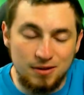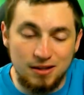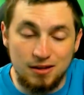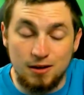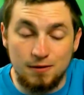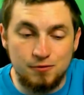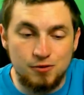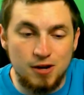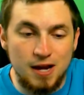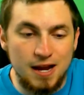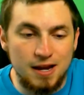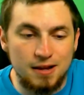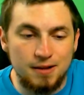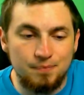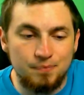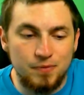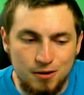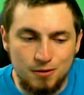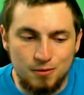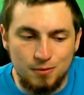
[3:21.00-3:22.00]
I'm getting off track.
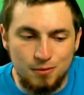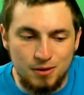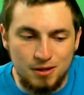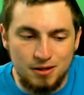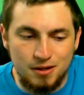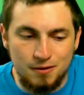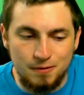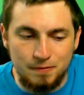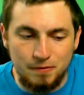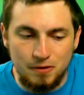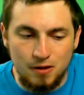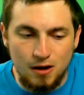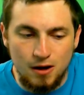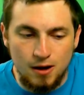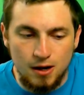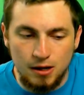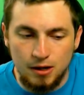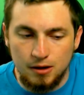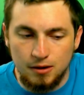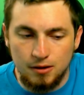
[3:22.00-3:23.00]
I don't want to
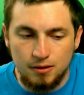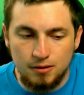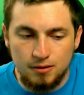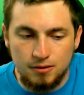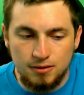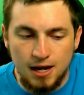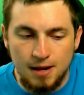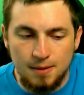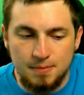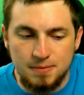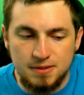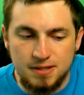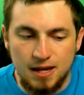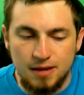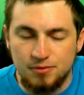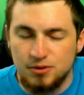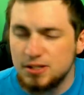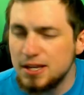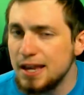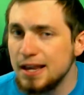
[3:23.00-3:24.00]
vlog times that
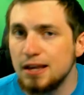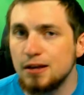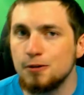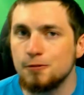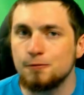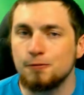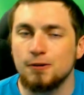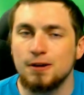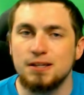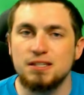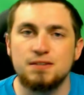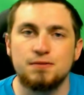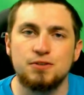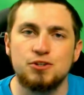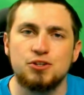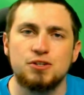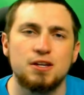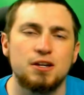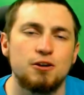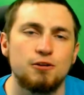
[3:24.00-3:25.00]
I'm just hanging out with friends. If
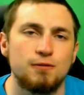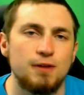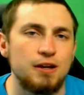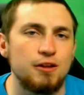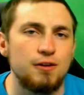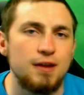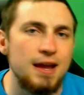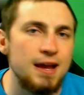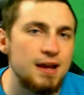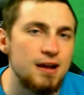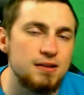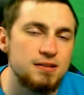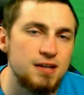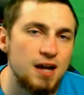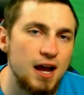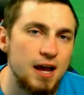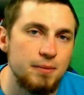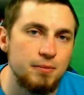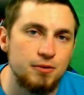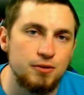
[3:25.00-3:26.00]
it's just like a regular hangout
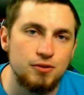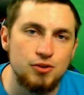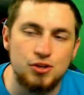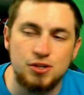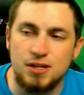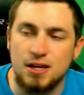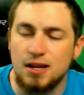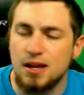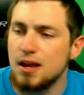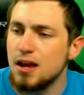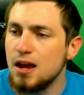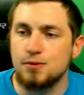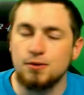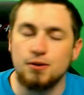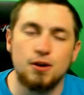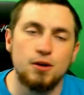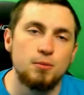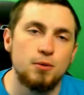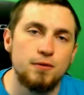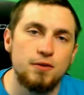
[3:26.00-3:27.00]
time or just like I'm just gonna
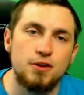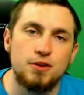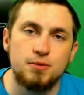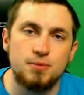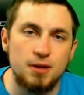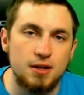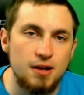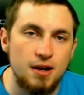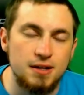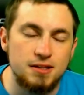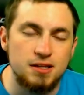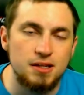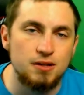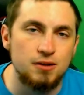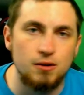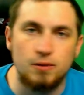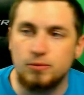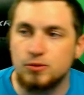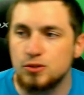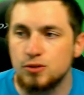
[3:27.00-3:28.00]
go to the movie with my
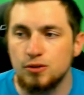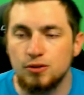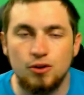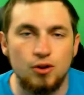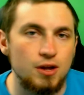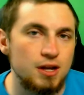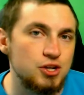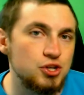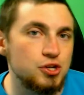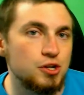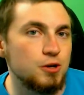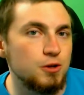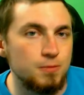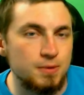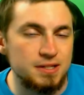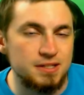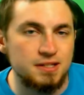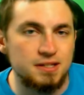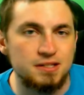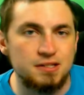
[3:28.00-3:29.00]
cousin or I'm just gonna go like chill with
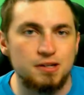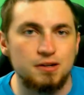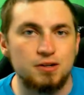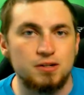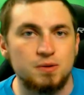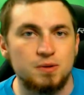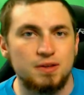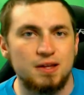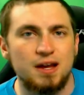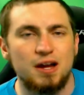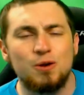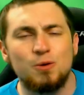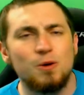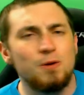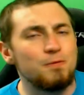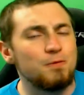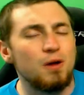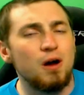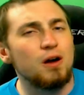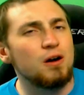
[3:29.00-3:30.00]
my sister or something like that. I don't
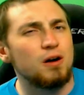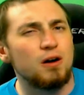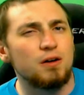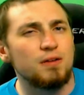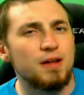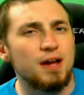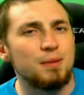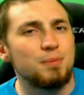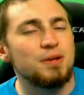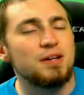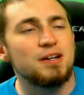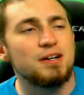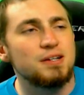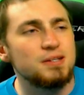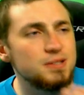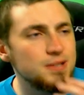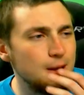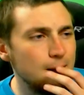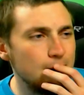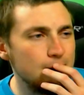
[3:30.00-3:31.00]
want to vlog all that
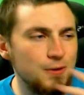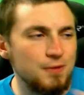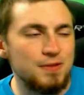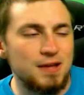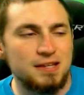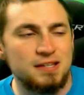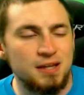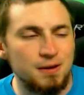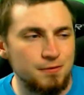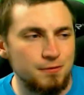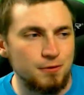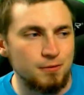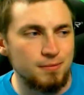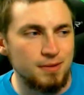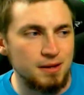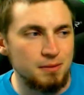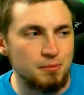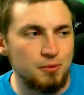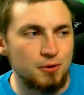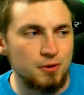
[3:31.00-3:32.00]
because I want that time for
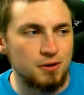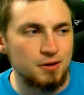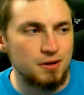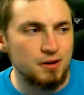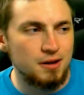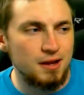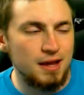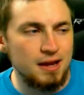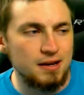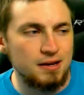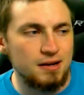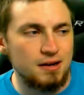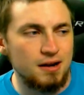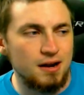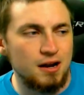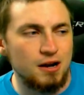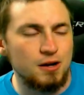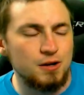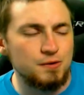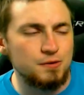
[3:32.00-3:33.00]
me more. And
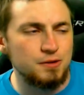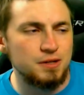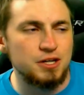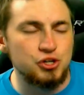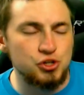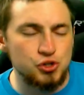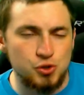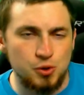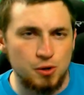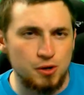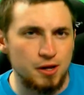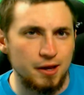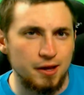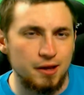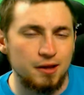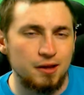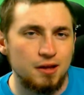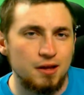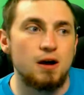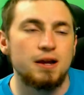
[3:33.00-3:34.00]
I don't really
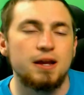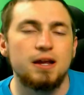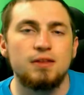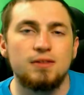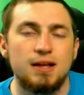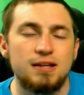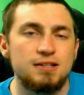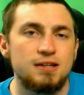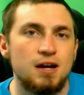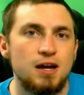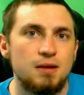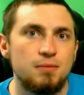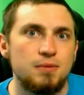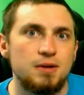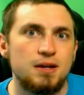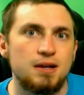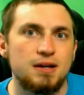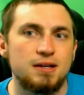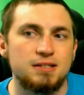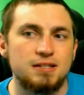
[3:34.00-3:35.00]
enjoy vlogging that time
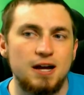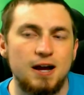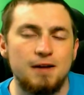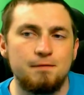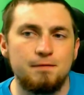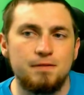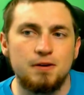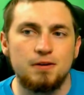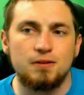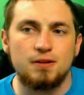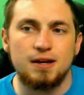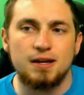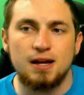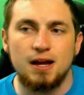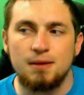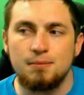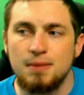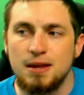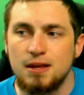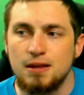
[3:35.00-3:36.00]
because I feel like
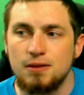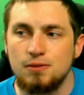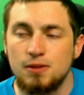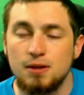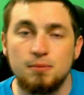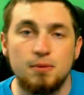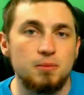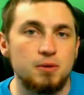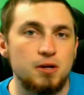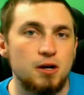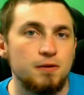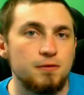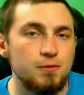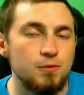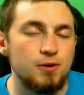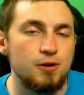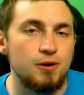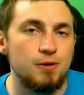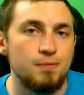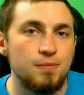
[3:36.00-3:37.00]
I'm making them
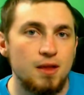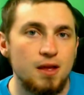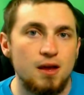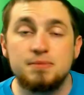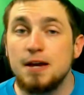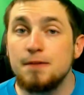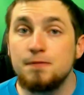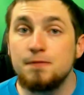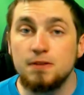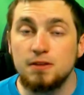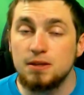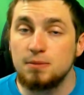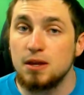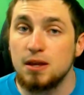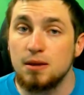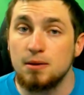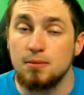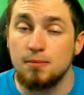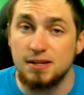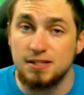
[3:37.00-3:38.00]
uncomfortable. I'm definitely
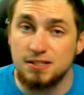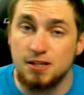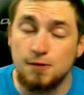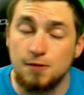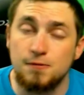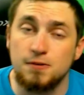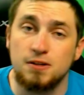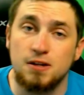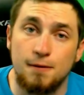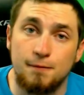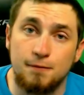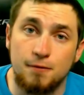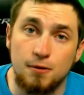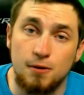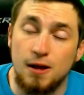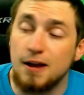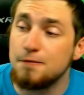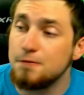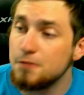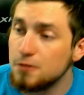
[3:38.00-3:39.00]
making myself
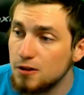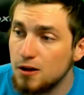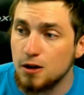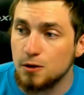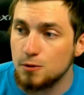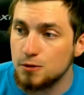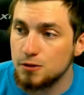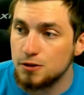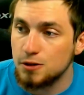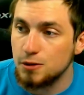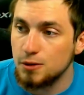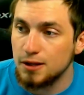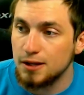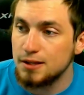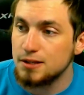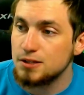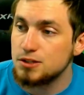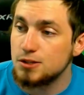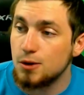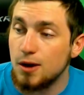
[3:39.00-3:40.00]
uncomfortable. I feel awkward doing
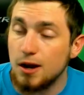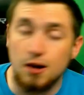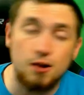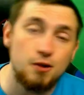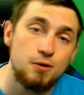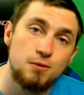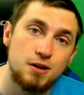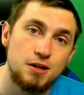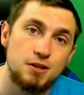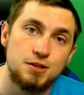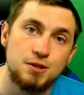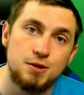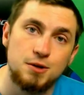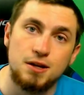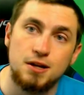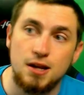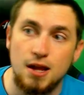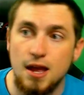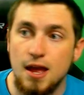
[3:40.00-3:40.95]
it, so I don't want to do it.